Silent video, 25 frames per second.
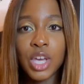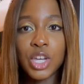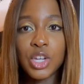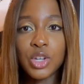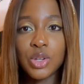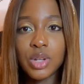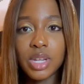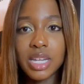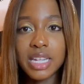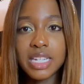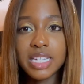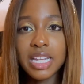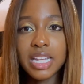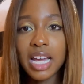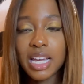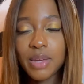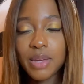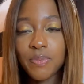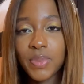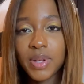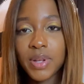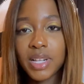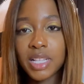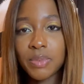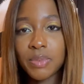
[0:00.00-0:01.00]
You need
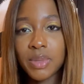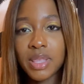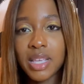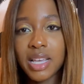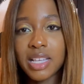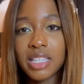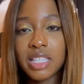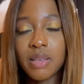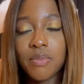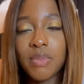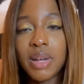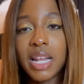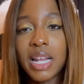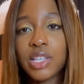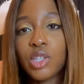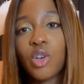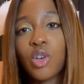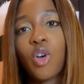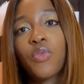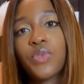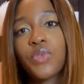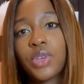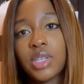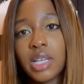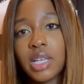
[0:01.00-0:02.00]
diapers, but there's some less
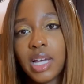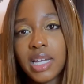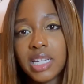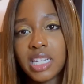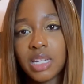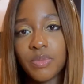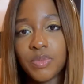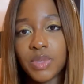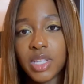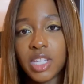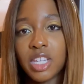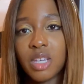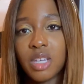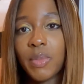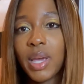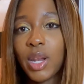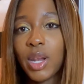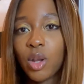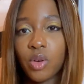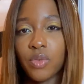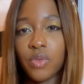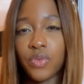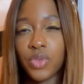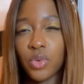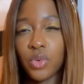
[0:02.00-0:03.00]
obvious items that you may
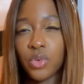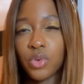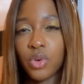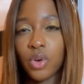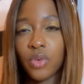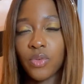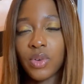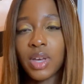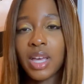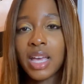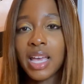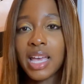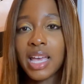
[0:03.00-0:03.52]
not have thought of